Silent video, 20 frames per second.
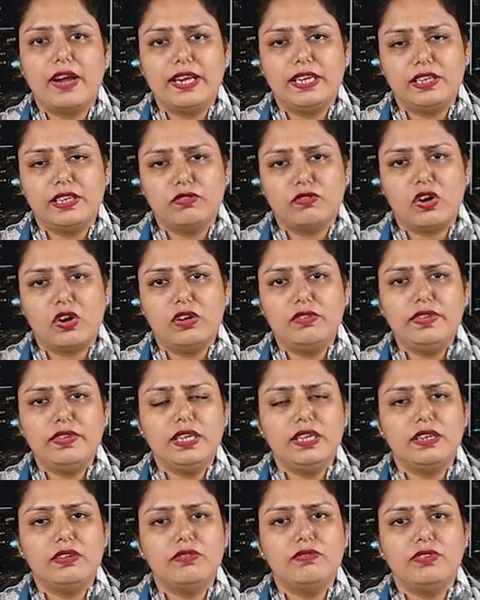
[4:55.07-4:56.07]
involving
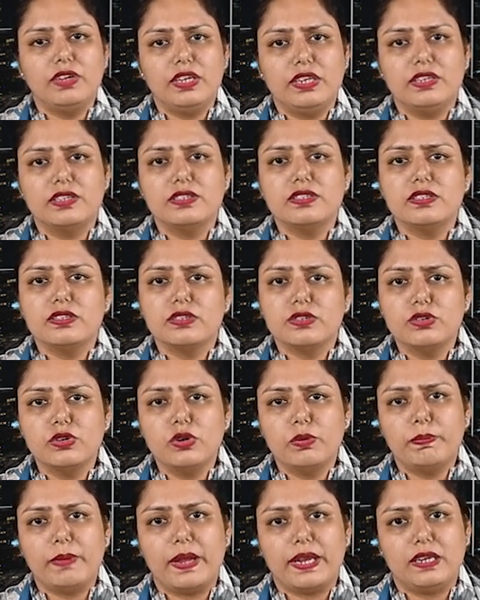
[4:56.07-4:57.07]
in various
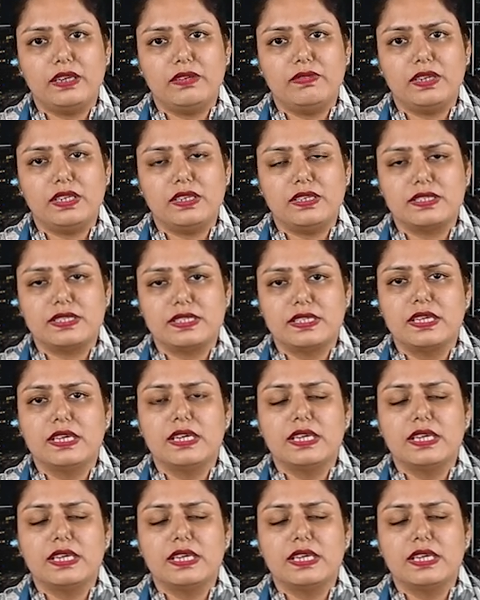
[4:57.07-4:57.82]
group activities.